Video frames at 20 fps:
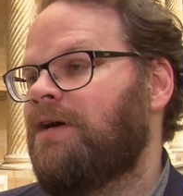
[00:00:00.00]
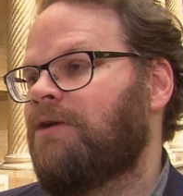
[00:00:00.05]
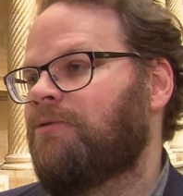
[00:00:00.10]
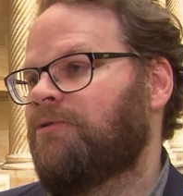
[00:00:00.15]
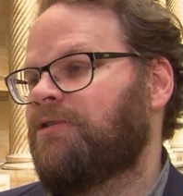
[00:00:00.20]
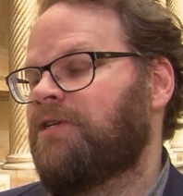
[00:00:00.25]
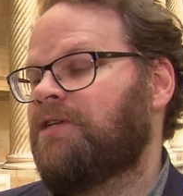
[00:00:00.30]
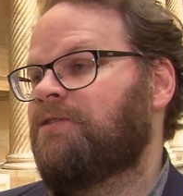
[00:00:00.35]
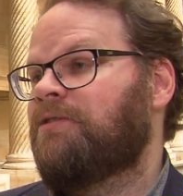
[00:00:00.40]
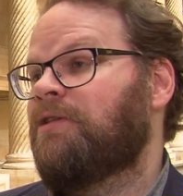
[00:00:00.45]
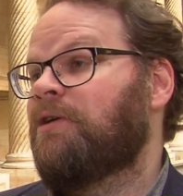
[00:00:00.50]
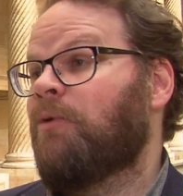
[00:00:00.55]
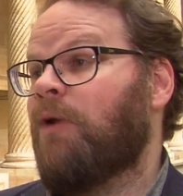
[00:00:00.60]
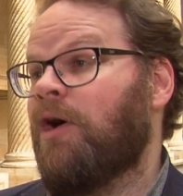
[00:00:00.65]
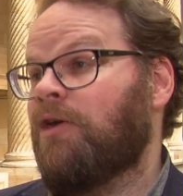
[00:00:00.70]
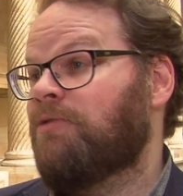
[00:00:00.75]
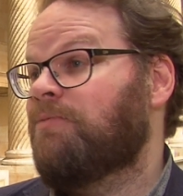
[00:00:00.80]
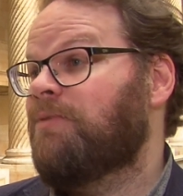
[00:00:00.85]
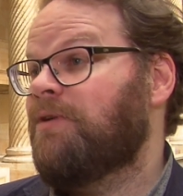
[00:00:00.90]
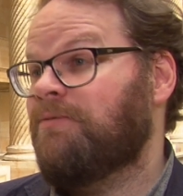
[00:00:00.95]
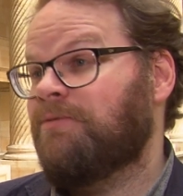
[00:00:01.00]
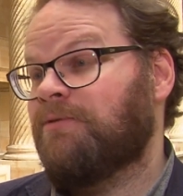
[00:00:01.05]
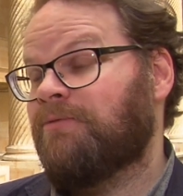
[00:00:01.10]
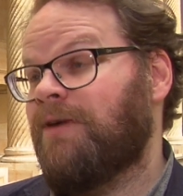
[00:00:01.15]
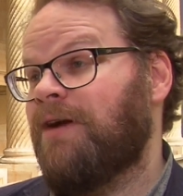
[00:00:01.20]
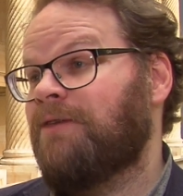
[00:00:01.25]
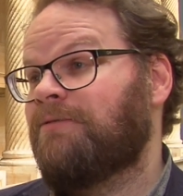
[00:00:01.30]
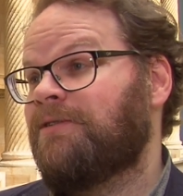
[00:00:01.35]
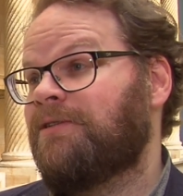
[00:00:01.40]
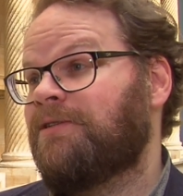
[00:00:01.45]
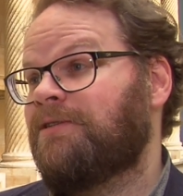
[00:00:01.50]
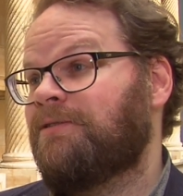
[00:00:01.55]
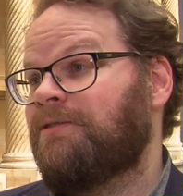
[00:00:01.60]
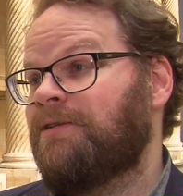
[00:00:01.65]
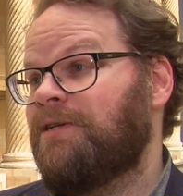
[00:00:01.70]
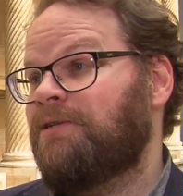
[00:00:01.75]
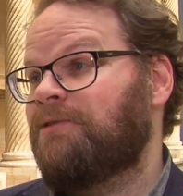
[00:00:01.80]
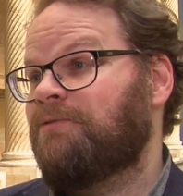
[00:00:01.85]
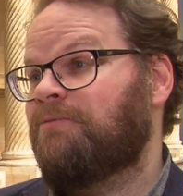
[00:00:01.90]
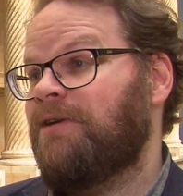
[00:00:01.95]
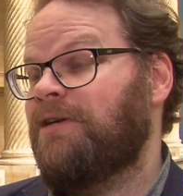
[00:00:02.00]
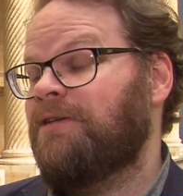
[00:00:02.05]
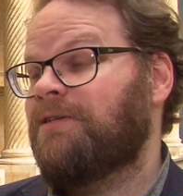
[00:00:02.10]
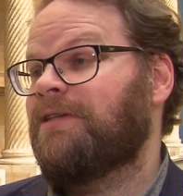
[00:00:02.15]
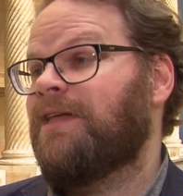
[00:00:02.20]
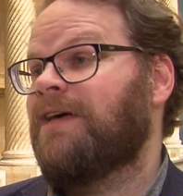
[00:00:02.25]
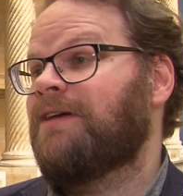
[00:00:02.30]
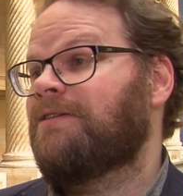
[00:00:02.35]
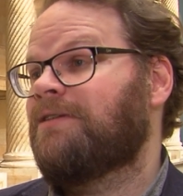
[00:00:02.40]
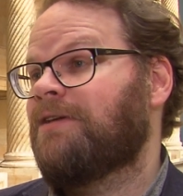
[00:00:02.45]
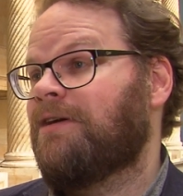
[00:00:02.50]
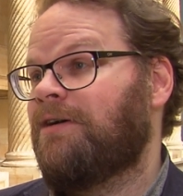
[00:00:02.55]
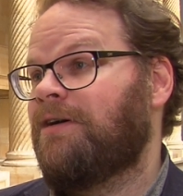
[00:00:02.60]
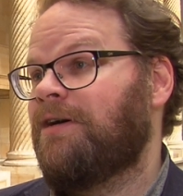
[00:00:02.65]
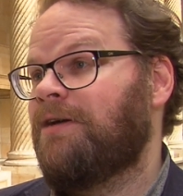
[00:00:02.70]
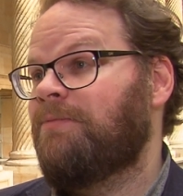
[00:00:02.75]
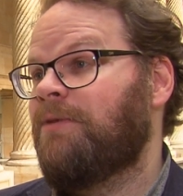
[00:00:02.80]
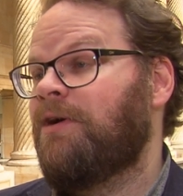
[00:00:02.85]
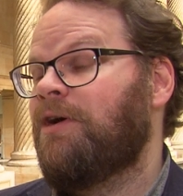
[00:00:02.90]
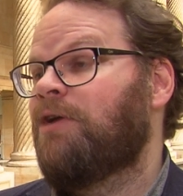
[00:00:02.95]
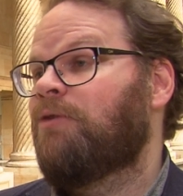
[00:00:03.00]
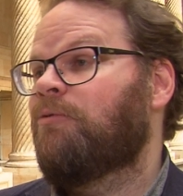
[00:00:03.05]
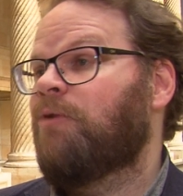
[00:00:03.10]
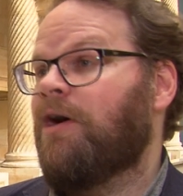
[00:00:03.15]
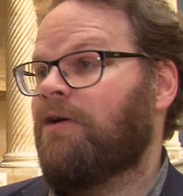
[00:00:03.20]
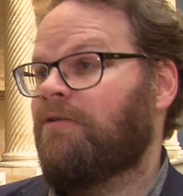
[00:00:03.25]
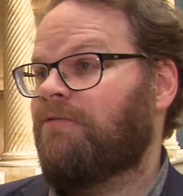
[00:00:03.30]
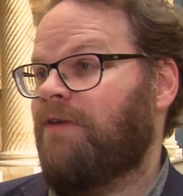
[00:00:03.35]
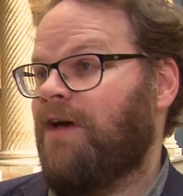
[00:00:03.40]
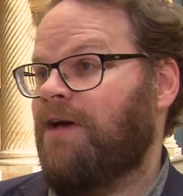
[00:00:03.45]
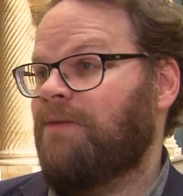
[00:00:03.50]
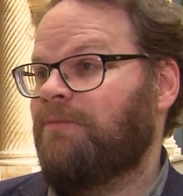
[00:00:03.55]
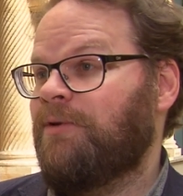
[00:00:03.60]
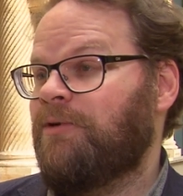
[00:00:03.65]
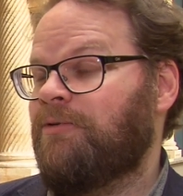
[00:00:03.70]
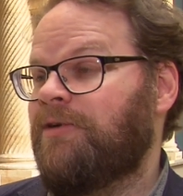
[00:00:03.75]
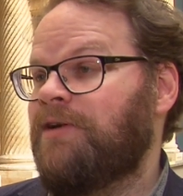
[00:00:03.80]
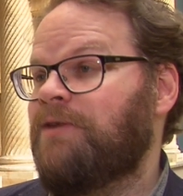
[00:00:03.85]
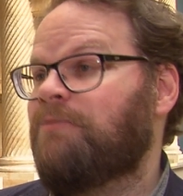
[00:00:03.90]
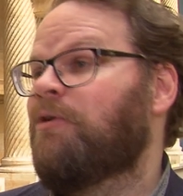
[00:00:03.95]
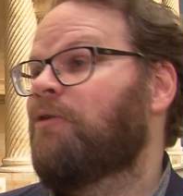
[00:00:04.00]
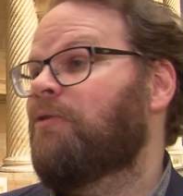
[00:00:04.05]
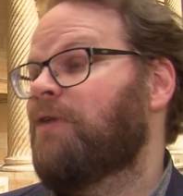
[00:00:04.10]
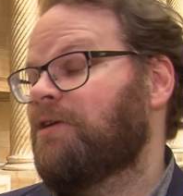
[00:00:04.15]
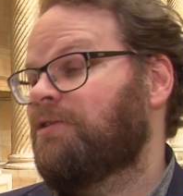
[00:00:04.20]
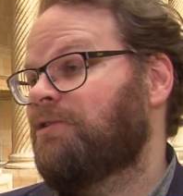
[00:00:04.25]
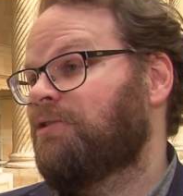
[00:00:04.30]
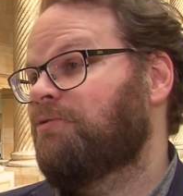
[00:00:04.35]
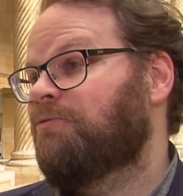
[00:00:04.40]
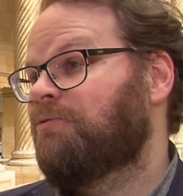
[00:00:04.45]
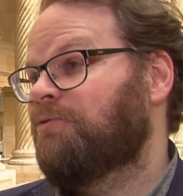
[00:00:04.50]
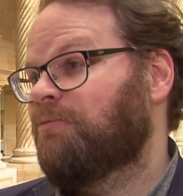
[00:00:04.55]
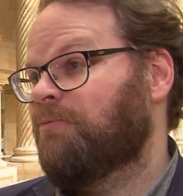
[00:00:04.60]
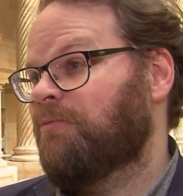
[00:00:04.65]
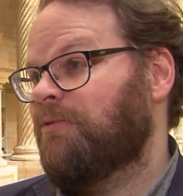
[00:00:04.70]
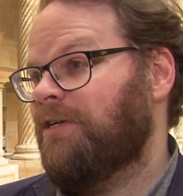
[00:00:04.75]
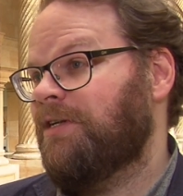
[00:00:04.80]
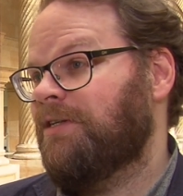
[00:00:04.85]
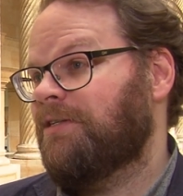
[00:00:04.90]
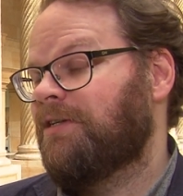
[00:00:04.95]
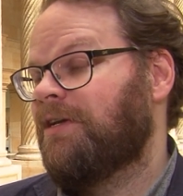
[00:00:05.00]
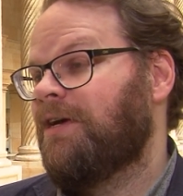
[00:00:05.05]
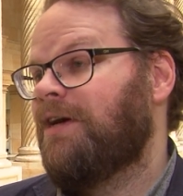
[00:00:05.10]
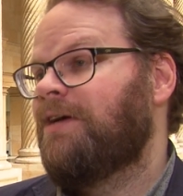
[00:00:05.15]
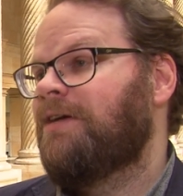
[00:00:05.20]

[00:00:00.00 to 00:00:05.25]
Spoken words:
We tend to think what other people around us need to eat at that time, what our family will eat, what our children will eat.